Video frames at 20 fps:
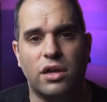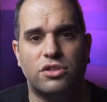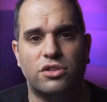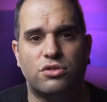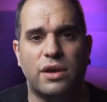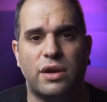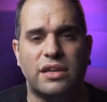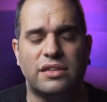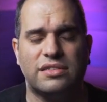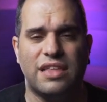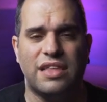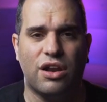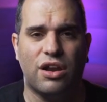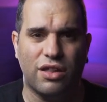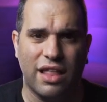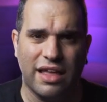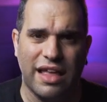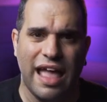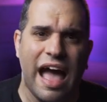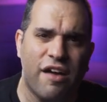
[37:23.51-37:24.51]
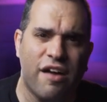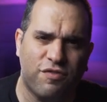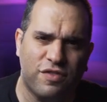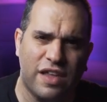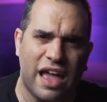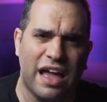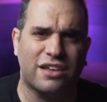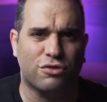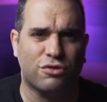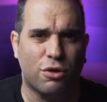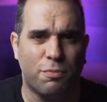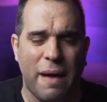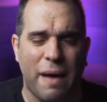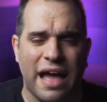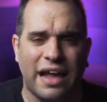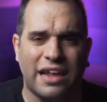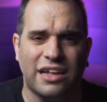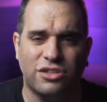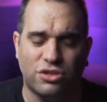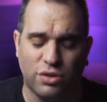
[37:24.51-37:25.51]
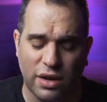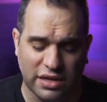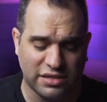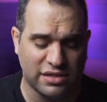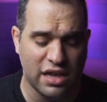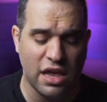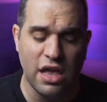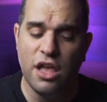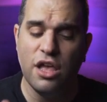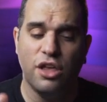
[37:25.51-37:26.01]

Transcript: tricks that are like half decks or packet tricks,